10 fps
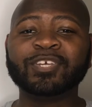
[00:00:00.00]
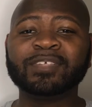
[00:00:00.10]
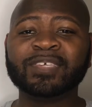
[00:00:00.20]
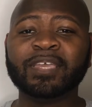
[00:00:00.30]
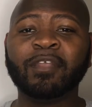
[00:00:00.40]

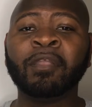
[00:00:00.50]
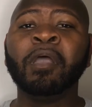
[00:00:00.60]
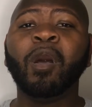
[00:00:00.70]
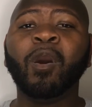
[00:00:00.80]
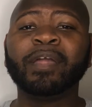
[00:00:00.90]
us here
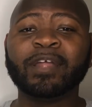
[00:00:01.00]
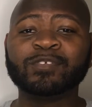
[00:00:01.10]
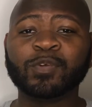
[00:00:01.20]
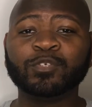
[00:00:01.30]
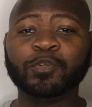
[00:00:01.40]
on our
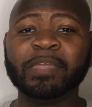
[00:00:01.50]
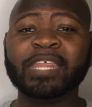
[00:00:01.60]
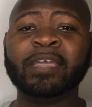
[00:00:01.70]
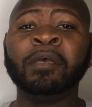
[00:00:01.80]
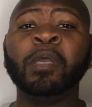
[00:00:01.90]
social
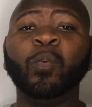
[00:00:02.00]
media,